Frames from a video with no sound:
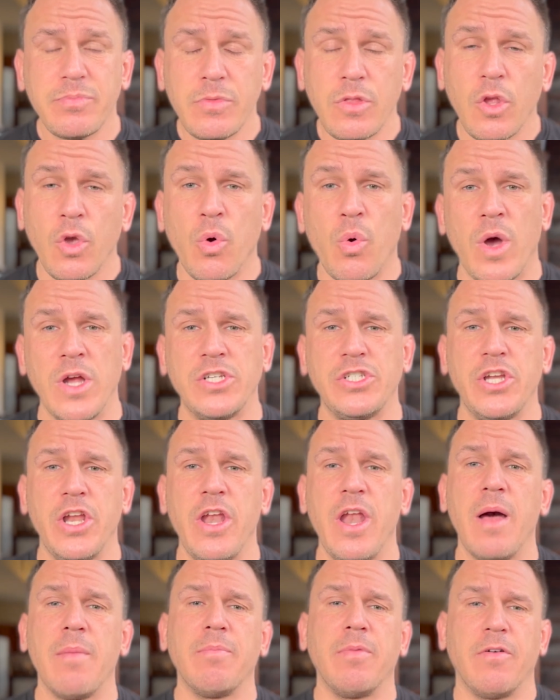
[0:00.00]
Question
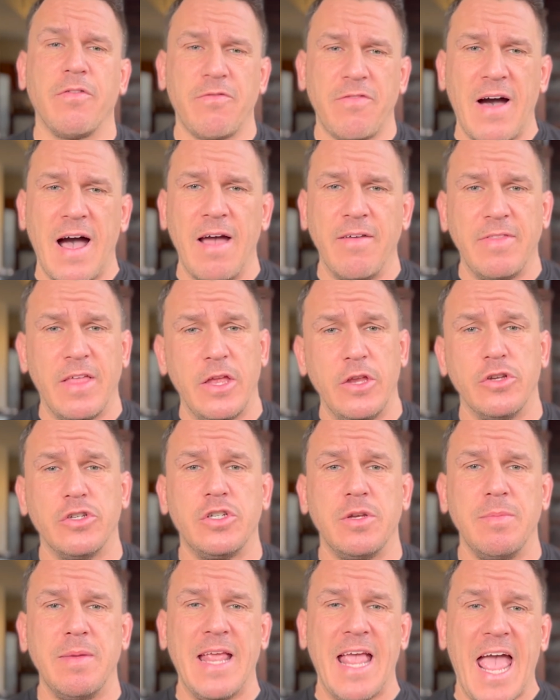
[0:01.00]
number five that you
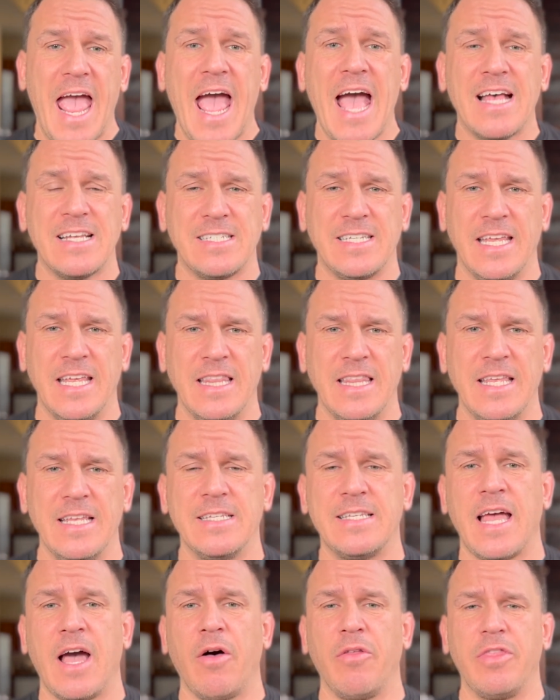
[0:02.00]
should be asking
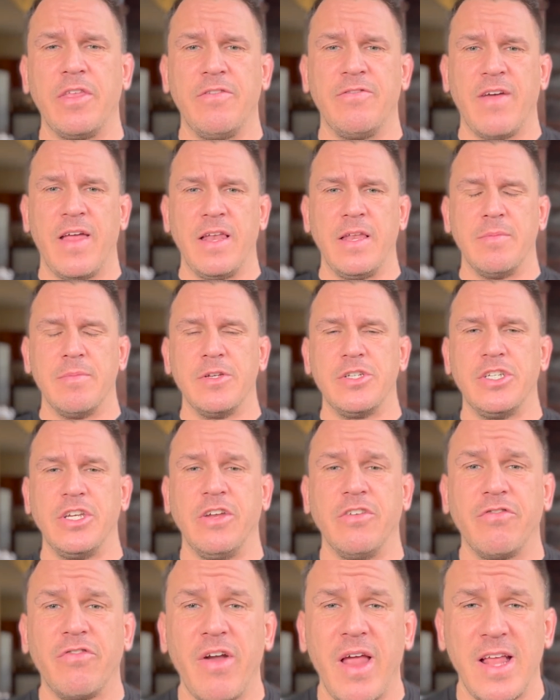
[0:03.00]
these healthy vending
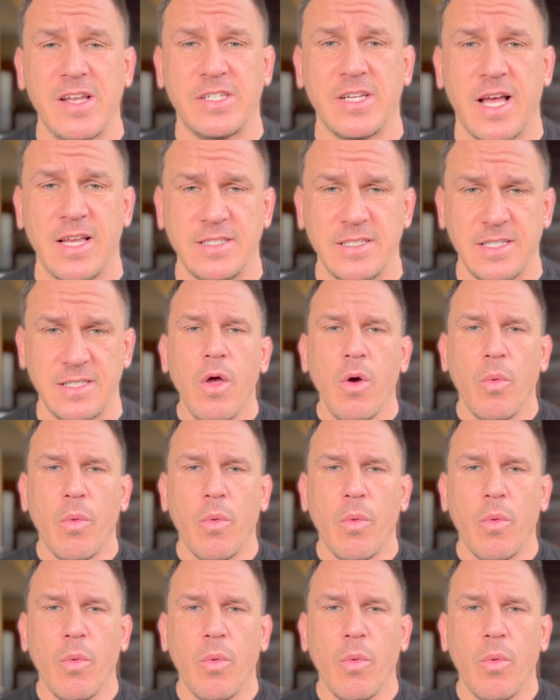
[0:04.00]
machine franchises.